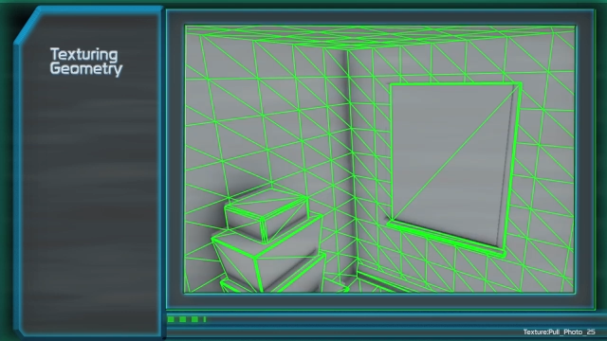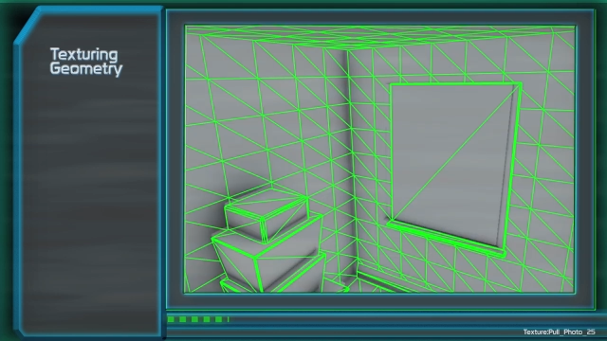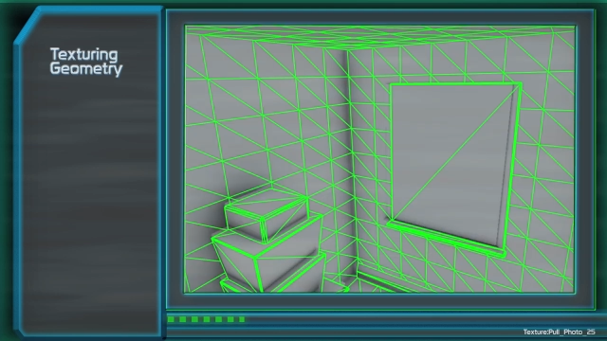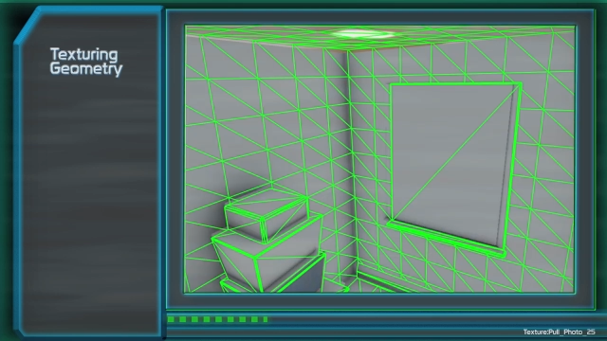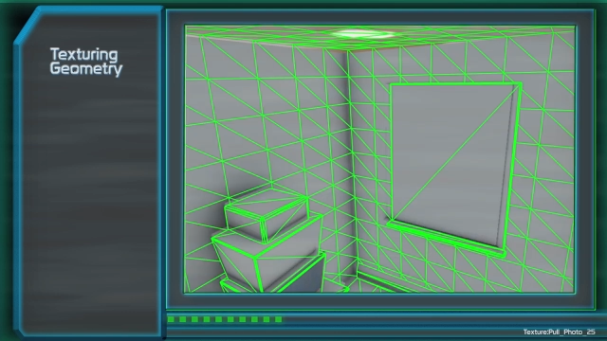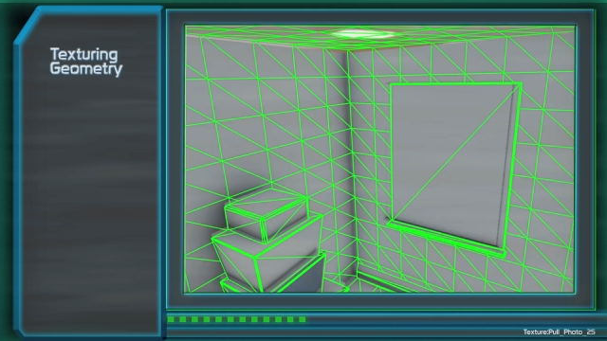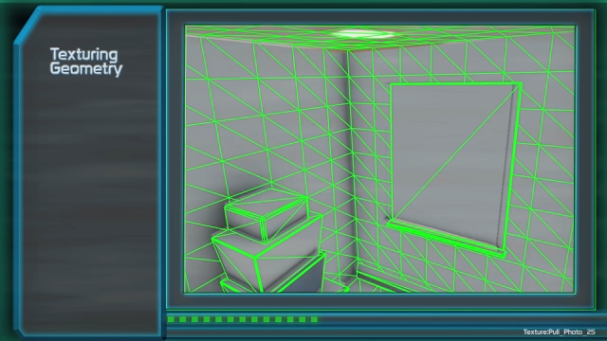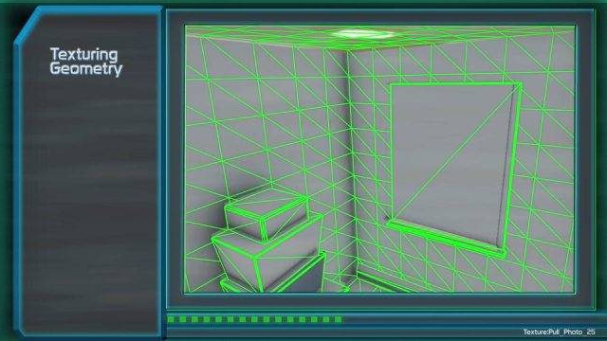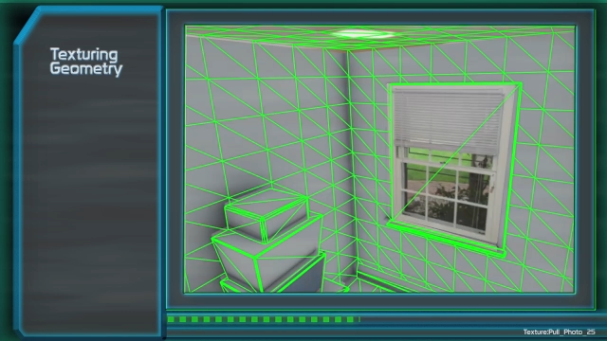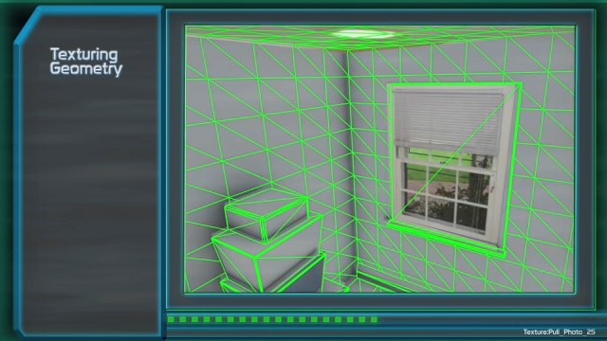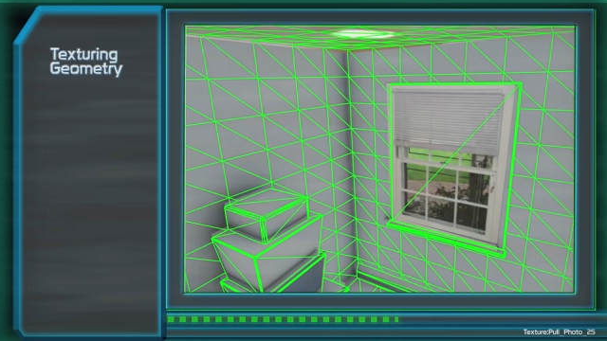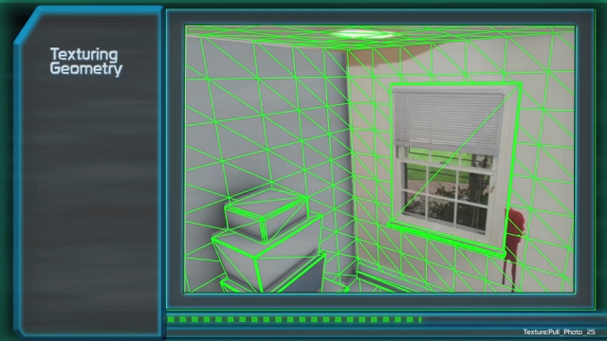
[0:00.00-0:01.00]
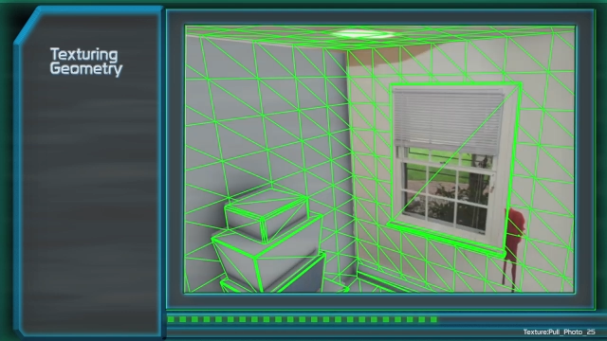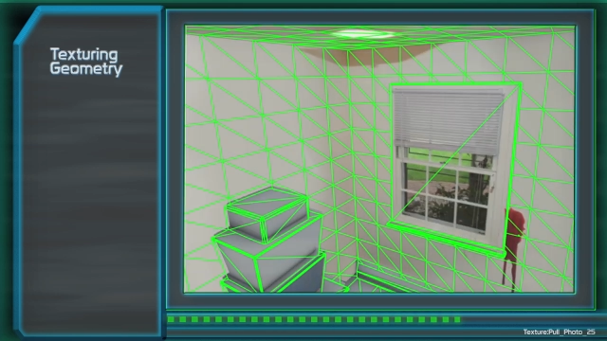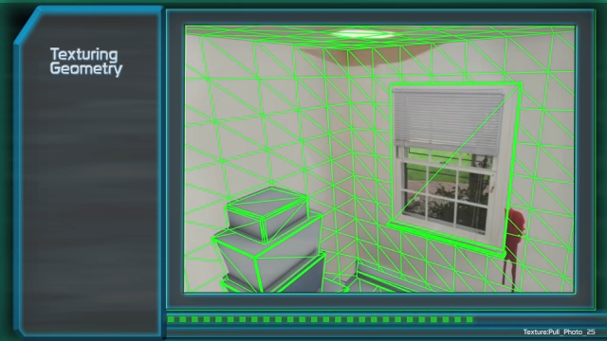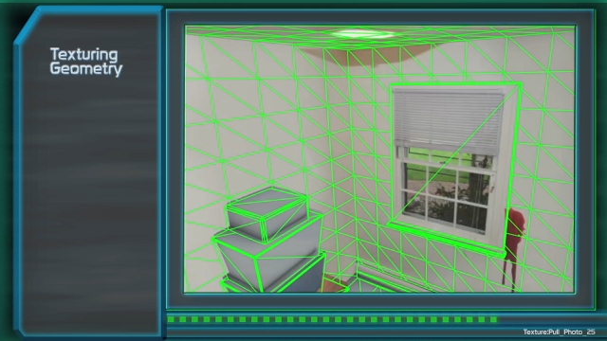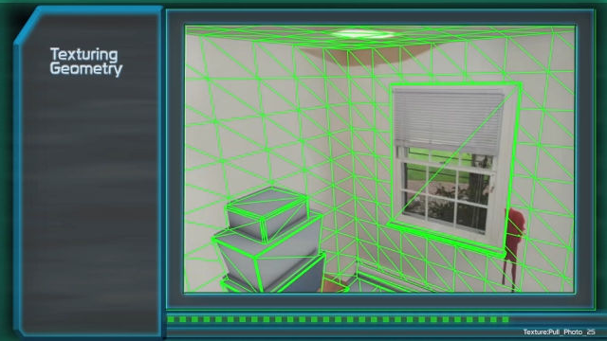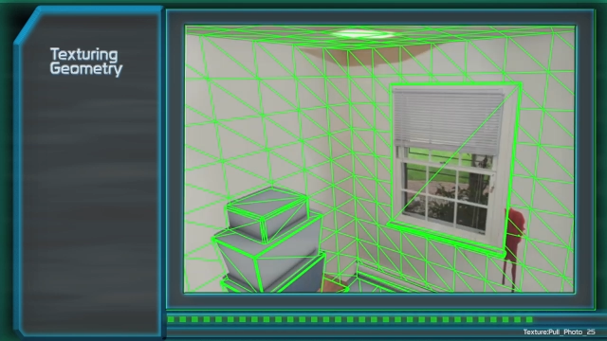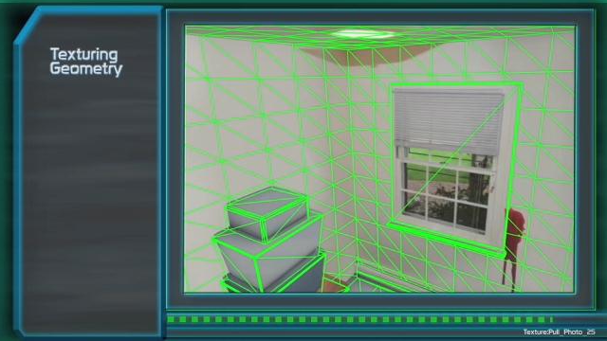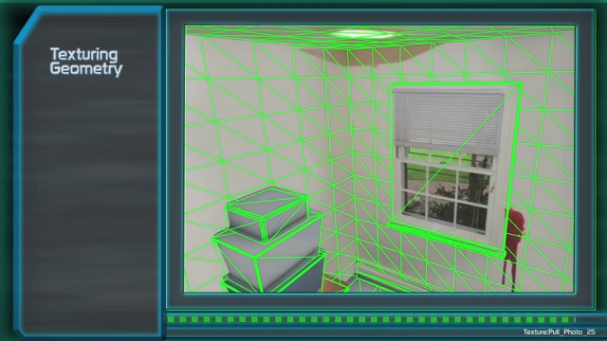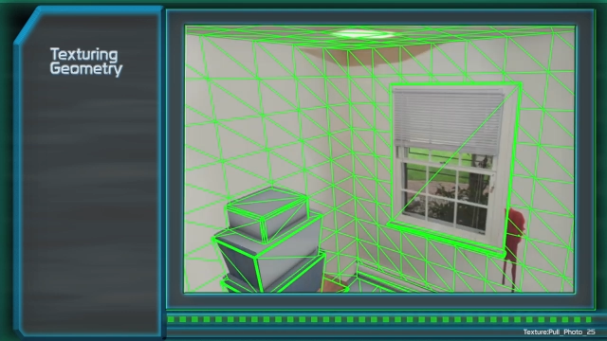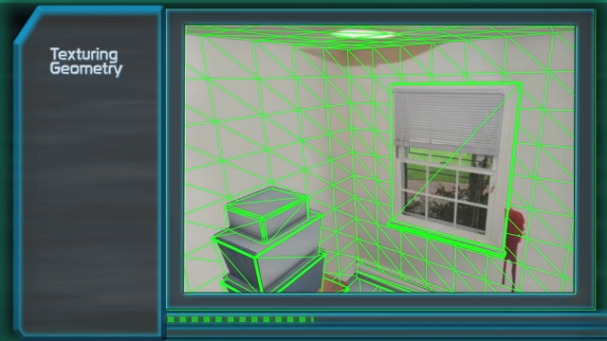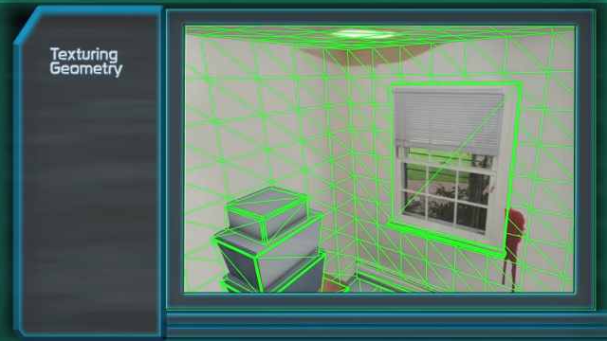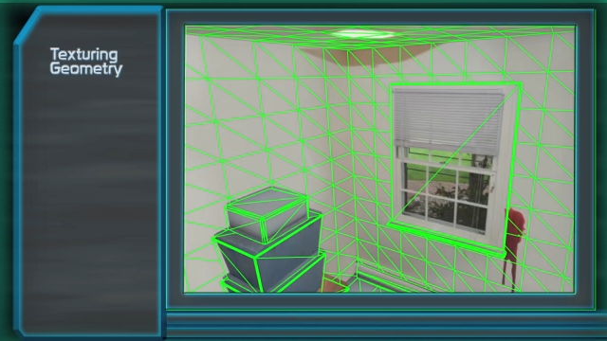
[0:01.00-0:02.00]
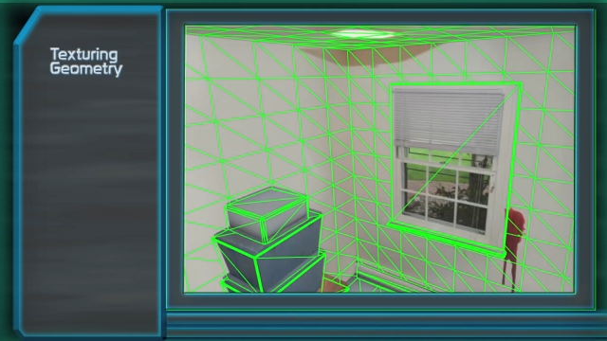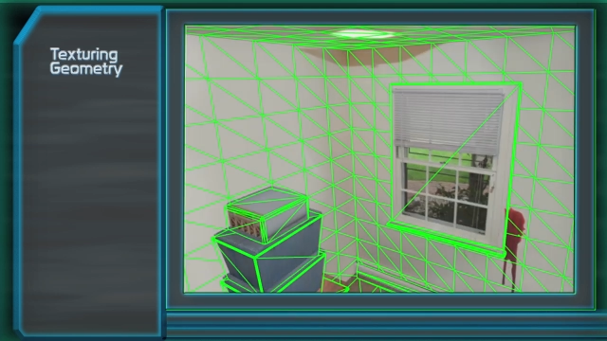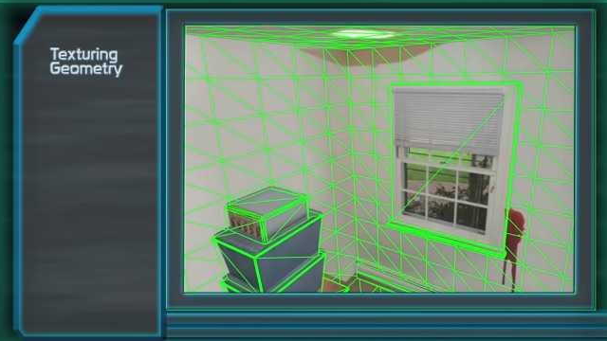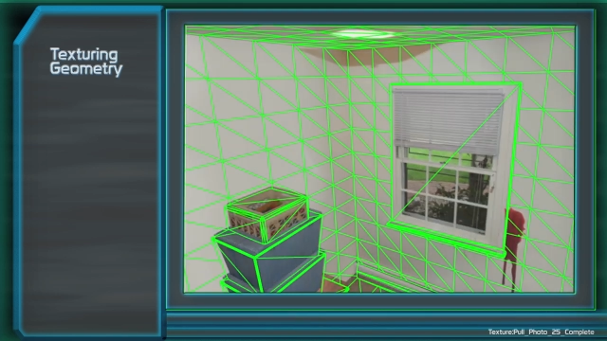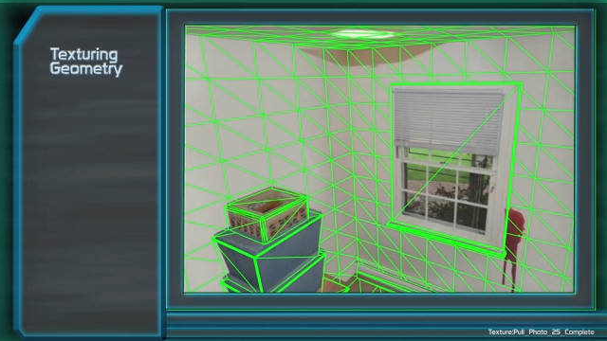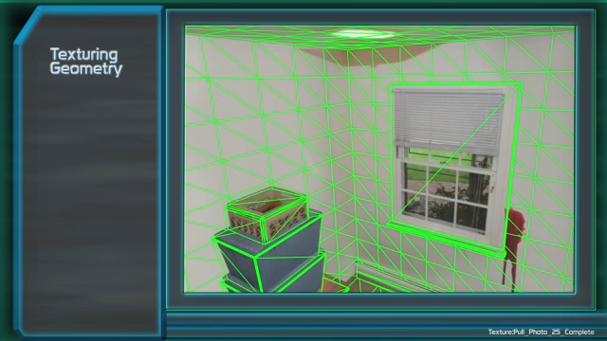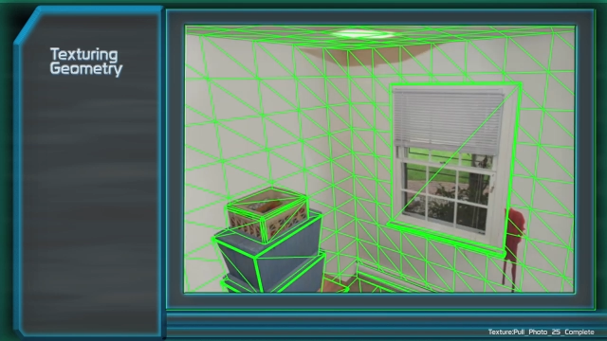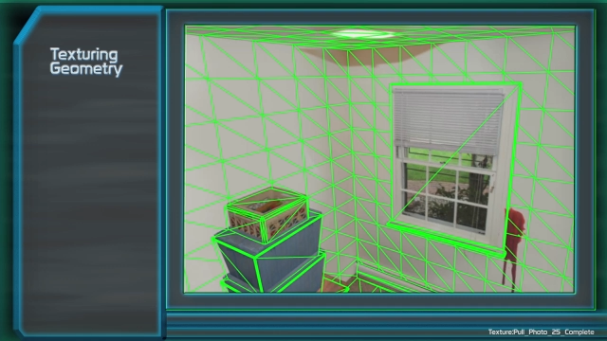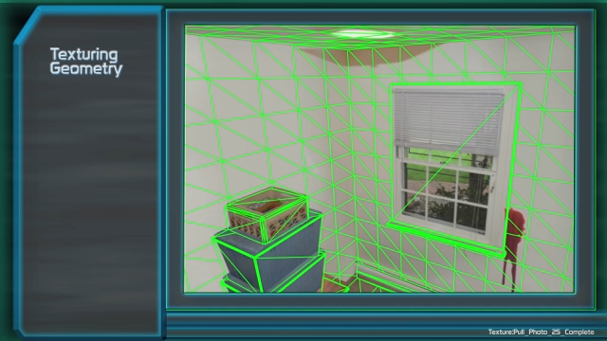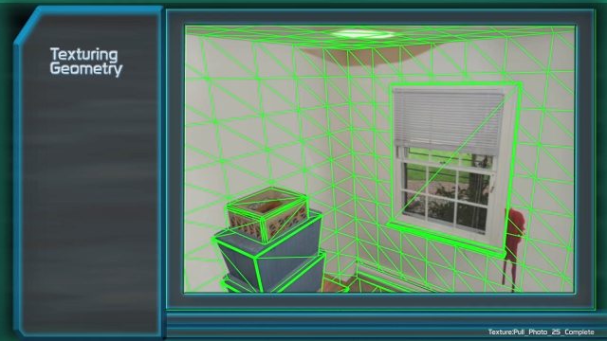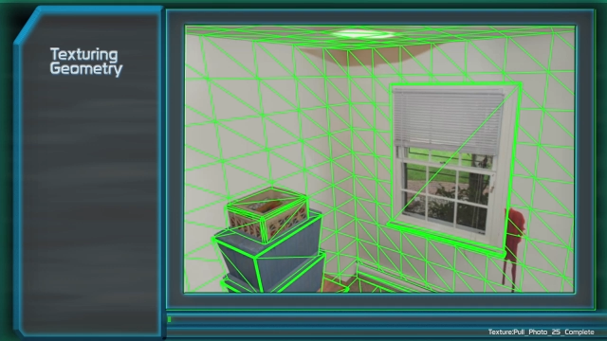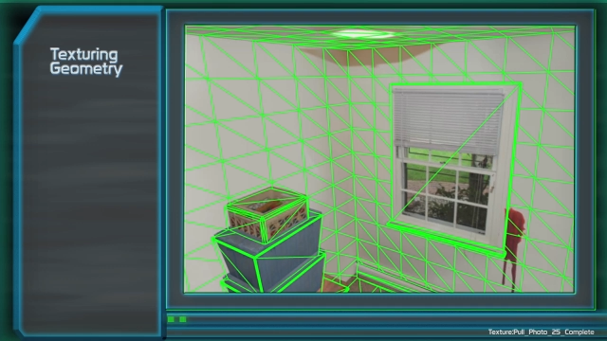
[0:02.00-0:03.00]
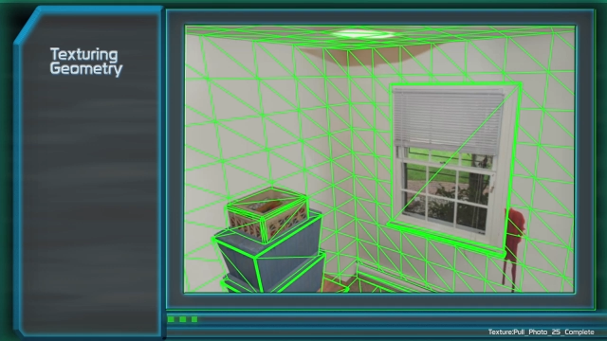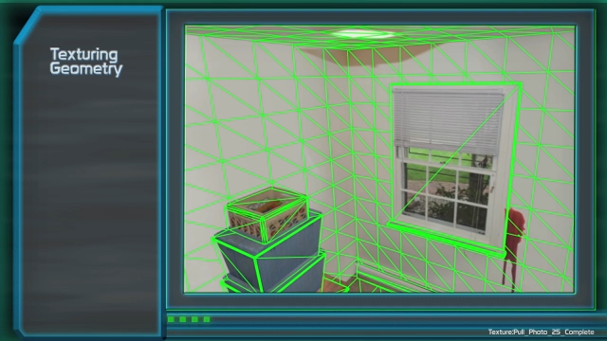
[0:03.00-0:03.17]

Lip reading: [unreadable: no face in view]